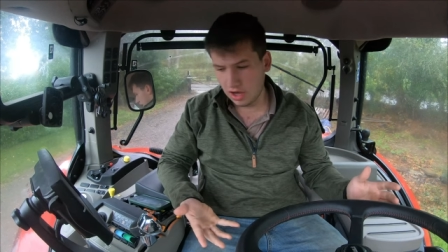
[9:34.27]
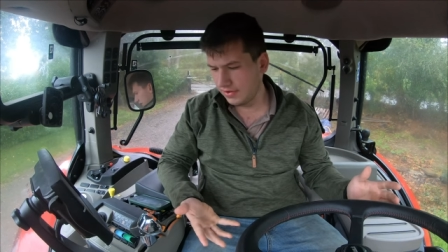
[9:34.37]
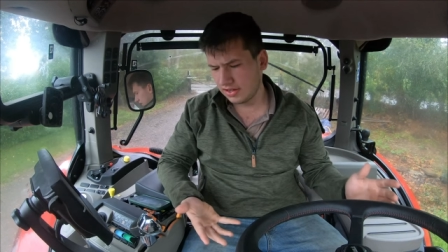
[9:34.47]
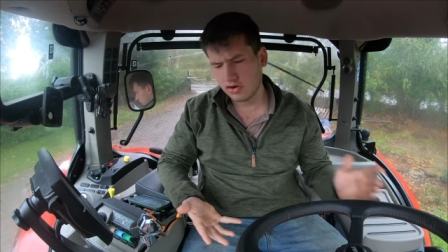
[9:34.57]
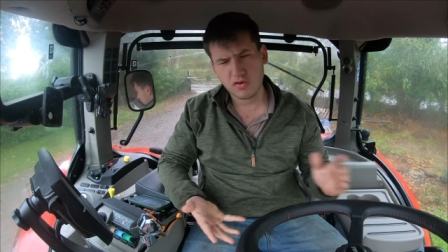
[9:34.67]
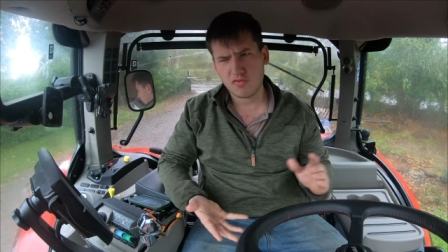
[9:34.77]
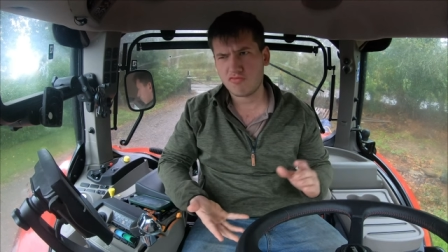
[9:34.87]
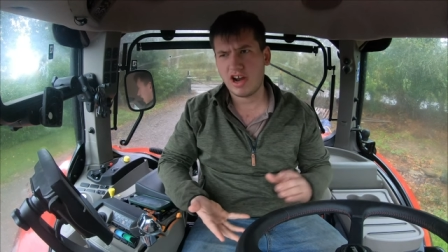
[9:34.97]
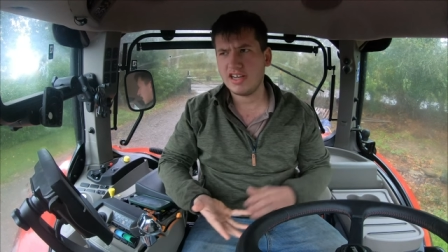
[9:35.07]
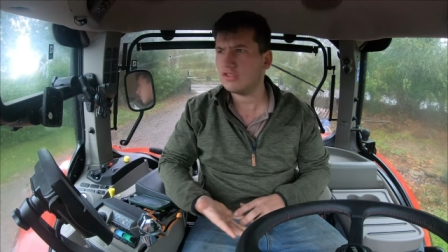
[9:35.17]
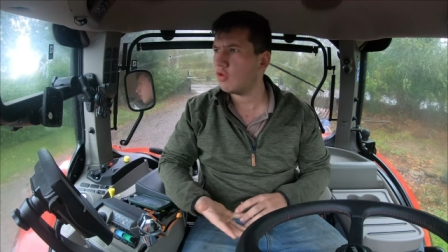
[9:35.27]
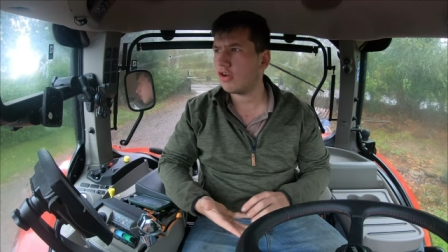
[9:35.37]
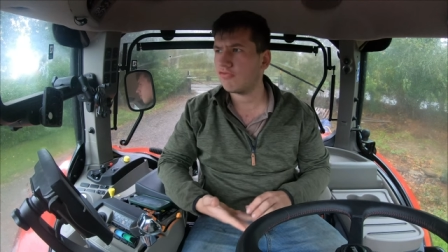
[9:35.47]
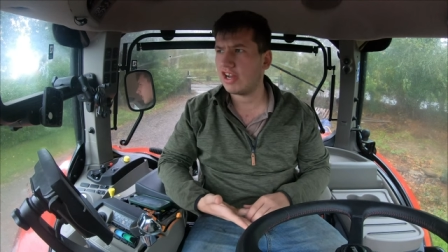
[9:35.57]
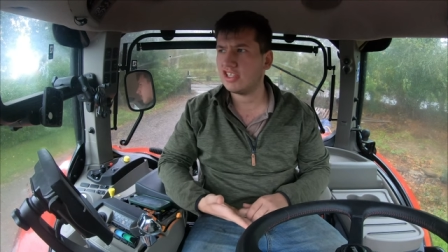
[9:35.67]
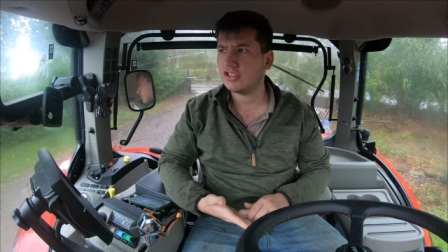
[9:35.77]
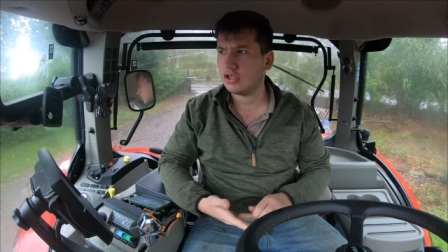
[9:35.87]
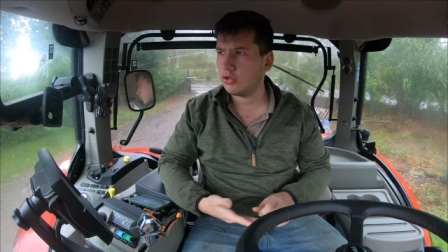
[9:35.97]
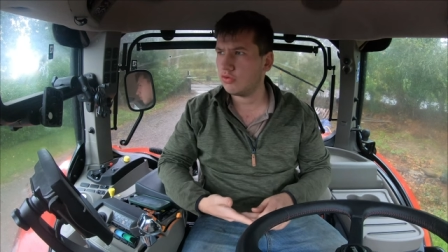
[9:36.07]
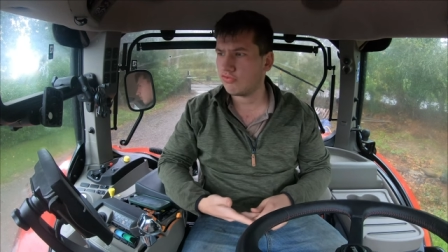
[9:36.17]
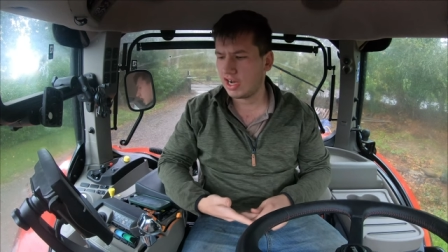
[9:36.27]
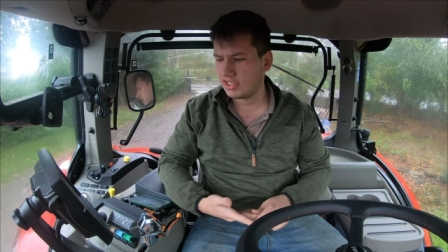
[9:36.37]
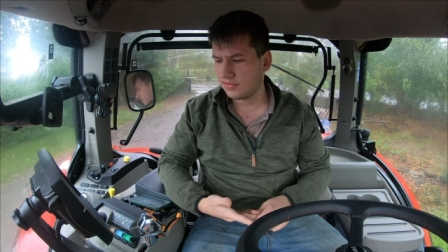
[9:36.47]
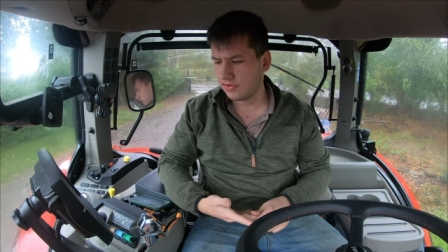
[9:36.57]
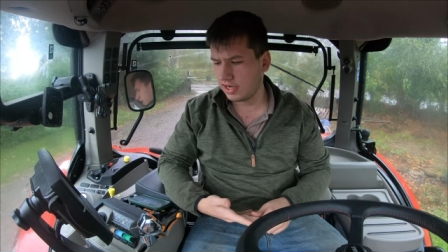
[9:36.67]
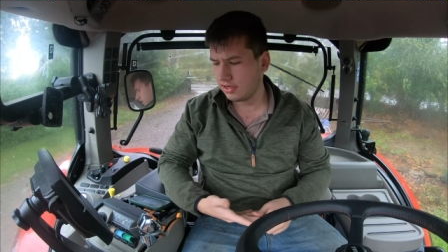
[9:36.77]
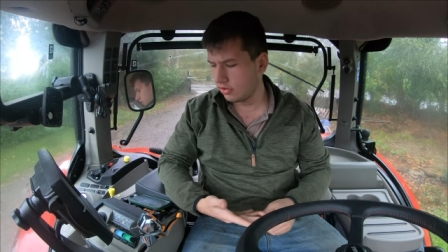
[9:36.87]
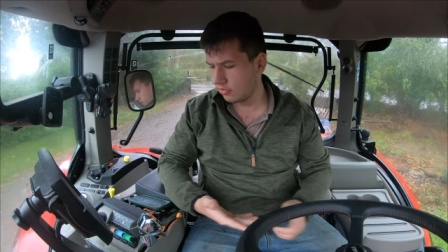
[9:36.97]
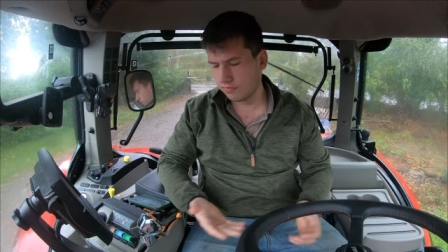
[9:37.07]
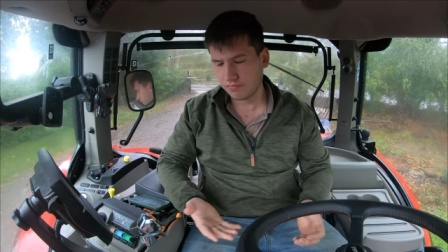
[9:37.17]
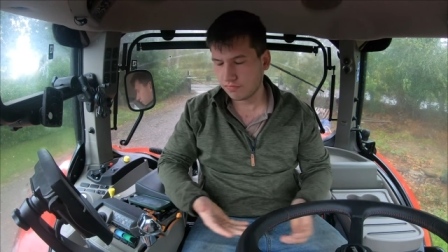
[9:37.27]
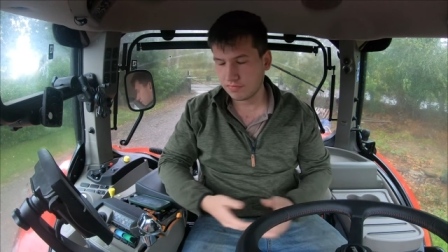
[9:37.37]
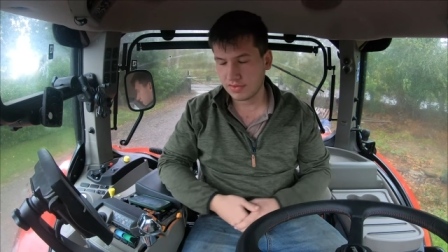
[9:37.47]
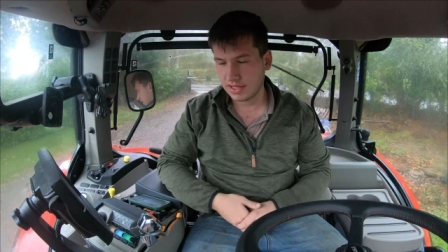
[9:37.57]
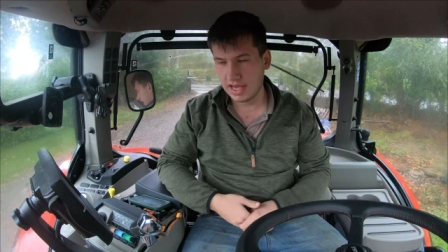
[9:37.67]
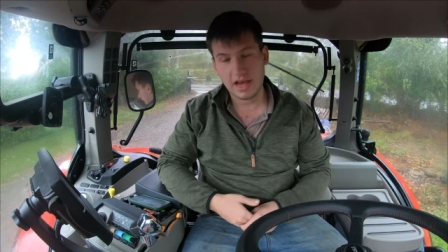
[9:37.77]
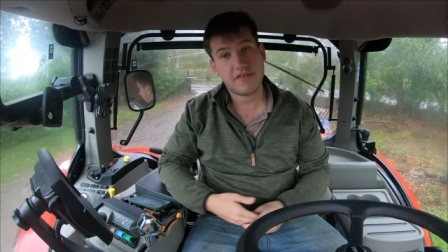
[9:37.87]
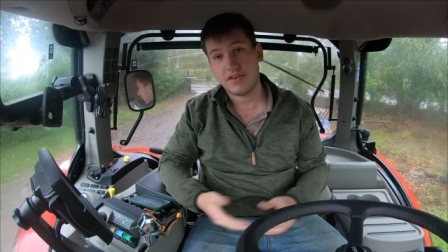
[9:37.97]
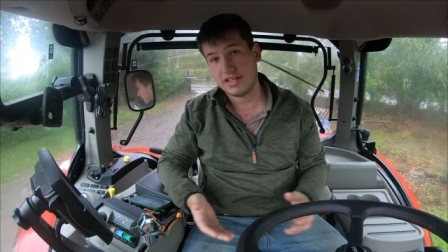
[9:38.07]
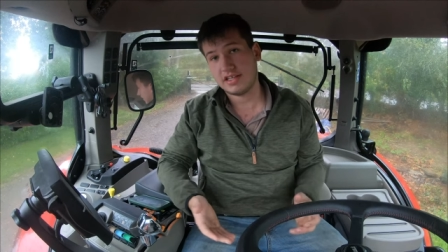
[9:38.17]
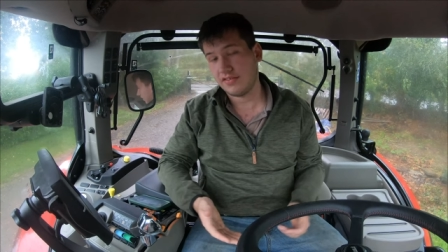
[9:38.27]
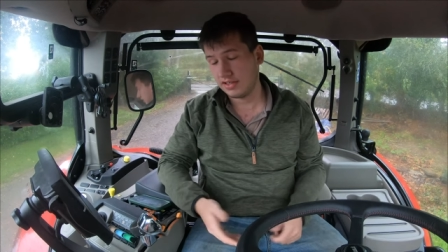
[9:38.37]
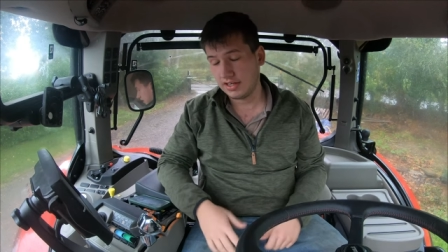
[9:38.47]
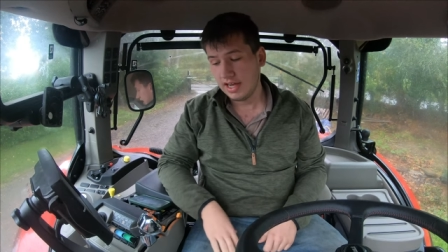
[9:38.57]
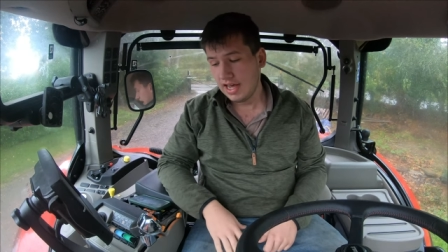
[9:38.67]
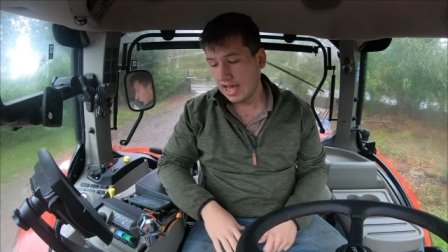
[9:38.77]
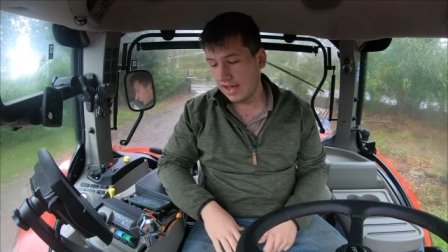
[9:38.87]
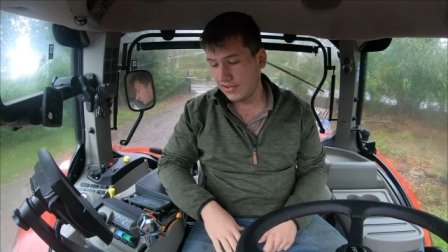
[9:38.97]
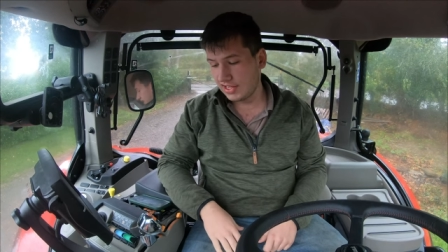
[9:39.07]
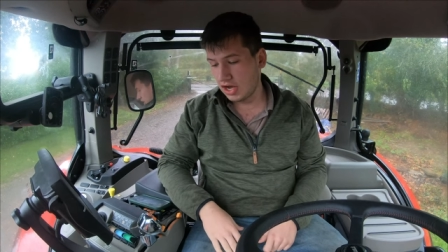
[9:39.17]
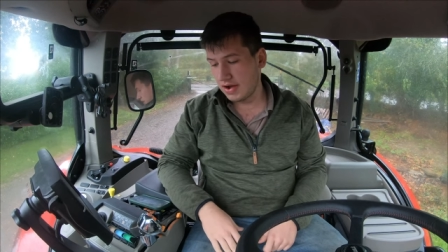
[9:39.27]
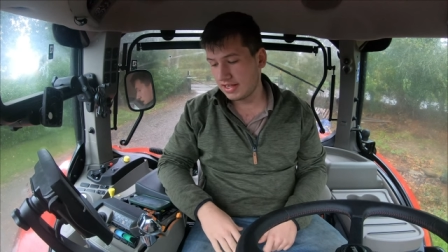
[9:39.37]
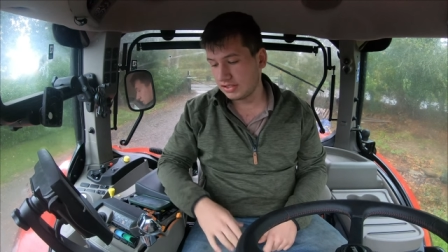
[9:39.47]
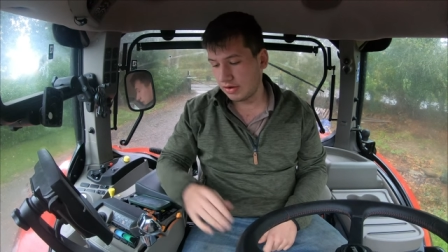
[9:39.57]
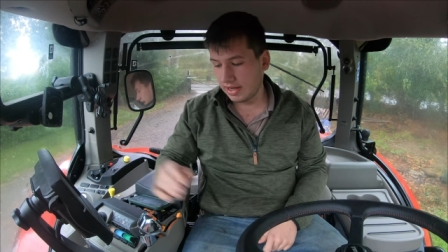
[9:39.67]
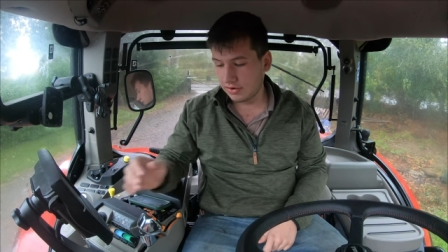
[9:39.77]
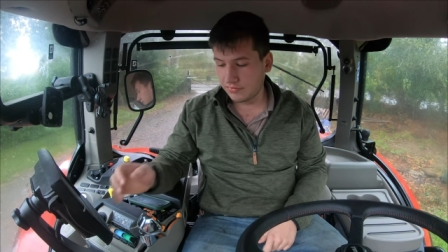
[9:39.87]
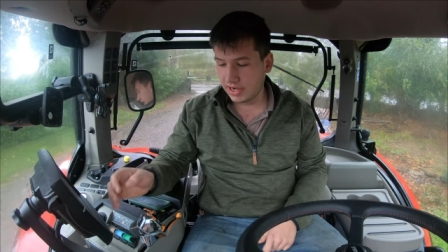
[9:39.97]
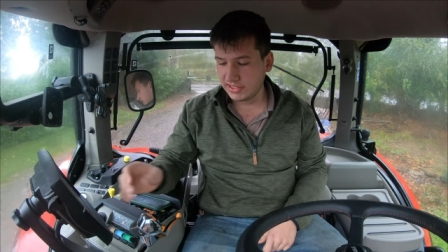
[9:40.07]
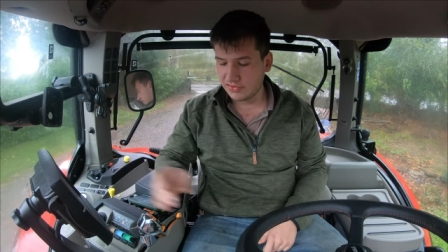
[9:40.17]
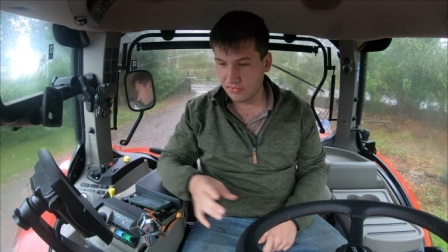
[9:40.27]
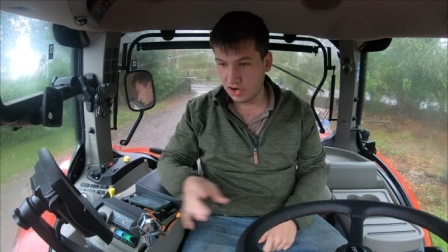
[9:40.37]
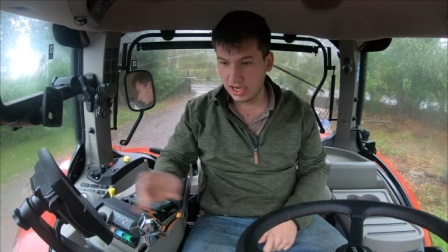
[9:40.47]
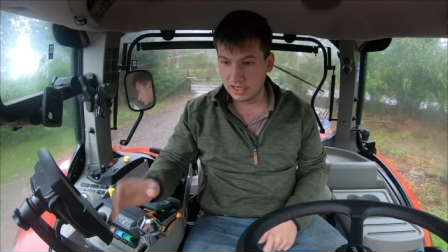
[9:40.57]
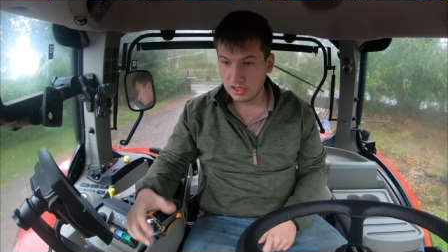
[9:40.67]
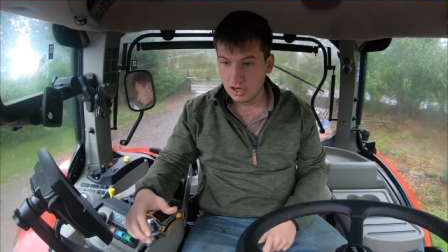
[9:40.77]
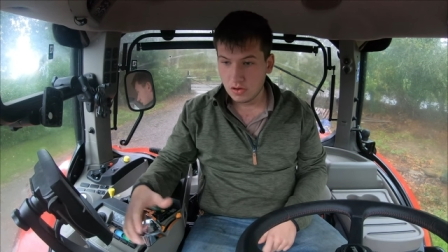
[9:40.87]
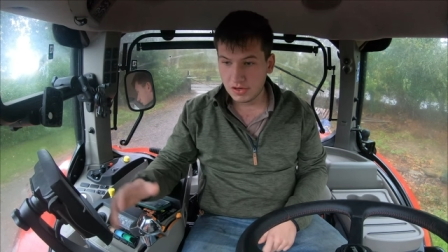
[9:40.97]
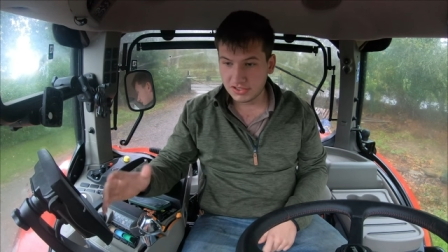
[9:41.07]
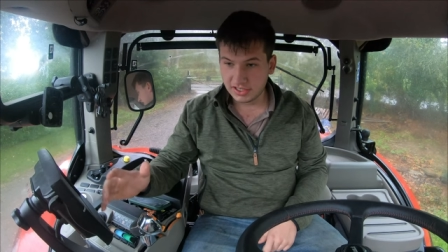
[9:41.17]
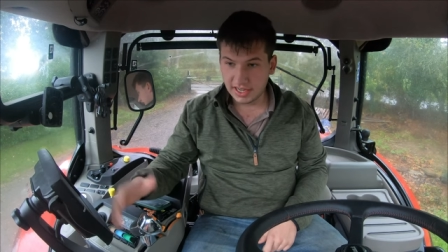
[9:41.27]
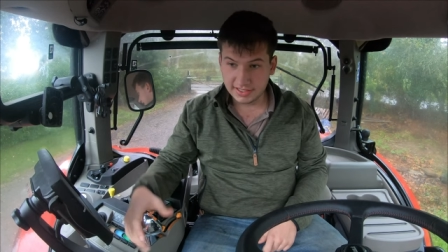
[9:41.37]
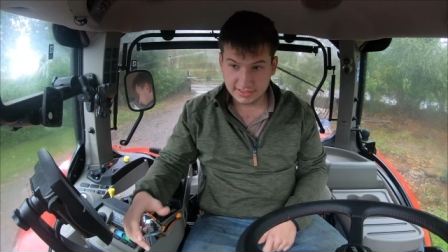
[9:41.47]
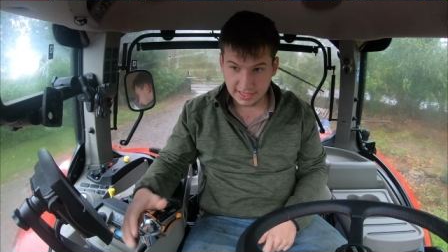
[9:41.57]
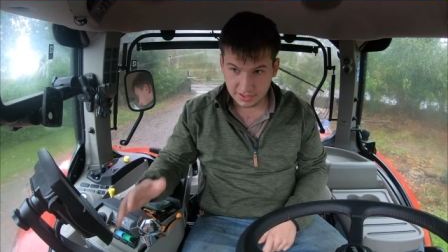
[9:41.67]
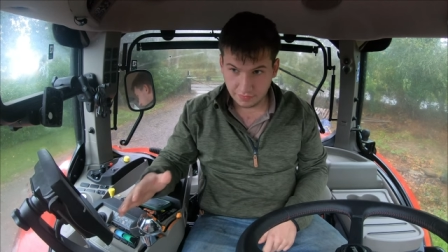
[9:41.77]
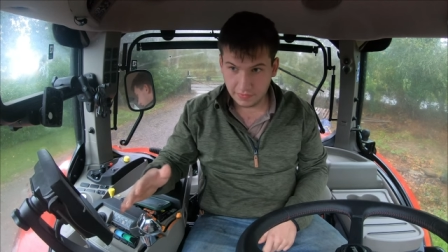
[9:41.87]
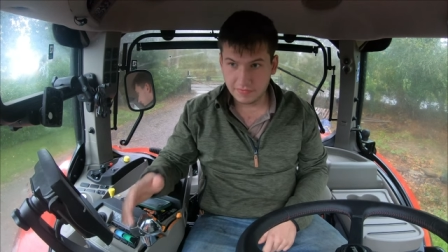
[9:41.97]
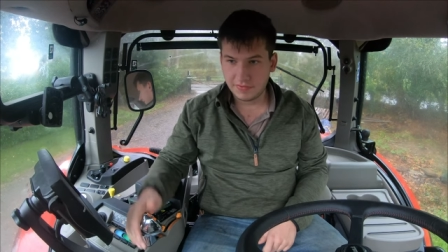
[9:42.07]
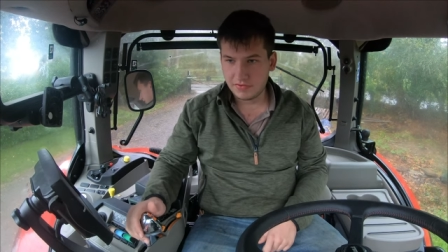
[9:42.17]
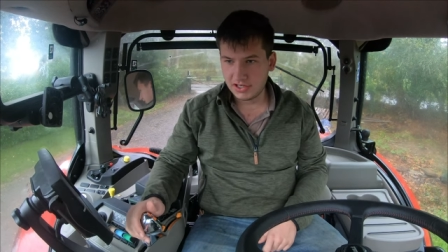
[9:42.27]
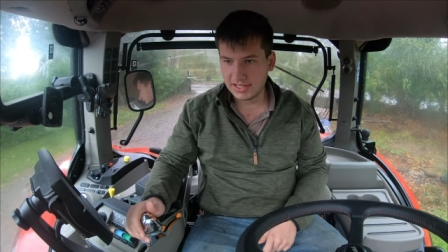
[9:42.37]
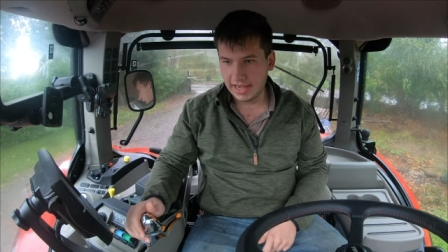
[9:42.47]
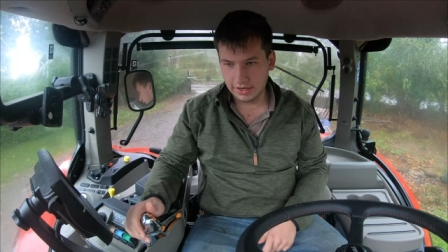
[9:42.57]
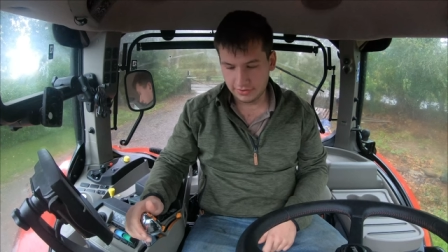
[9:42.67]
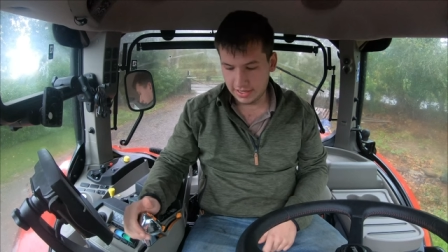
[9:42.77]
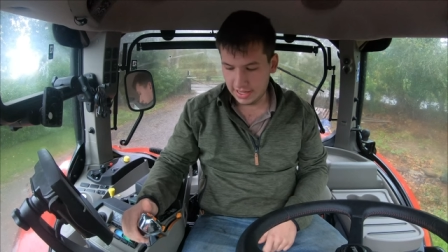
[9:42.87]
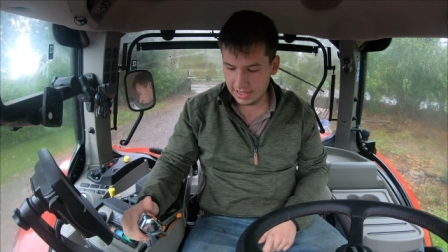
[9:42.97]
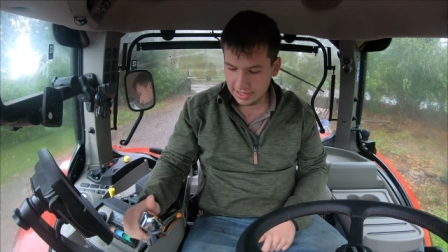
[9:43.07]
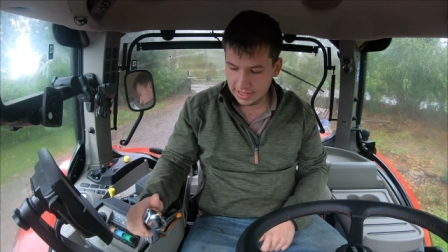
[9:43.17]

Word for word: I think you got range one, range two, range three, or yeah, I think that's how, it, how they go out. So I had it on range three, which I had set to fifty-three K on there.